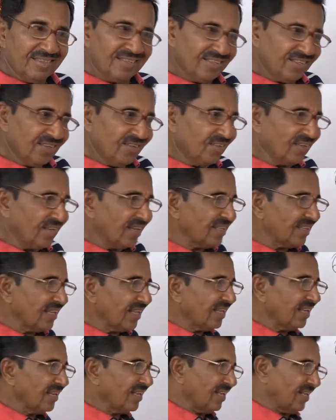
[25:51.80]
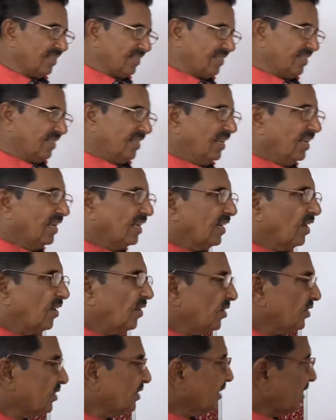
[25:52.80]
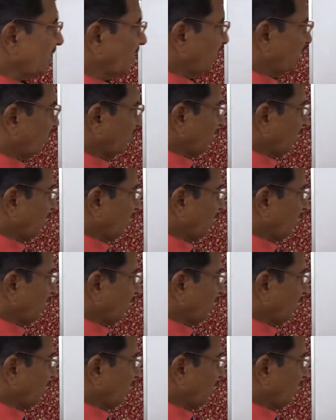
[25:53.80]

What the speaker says: Yes. Now you see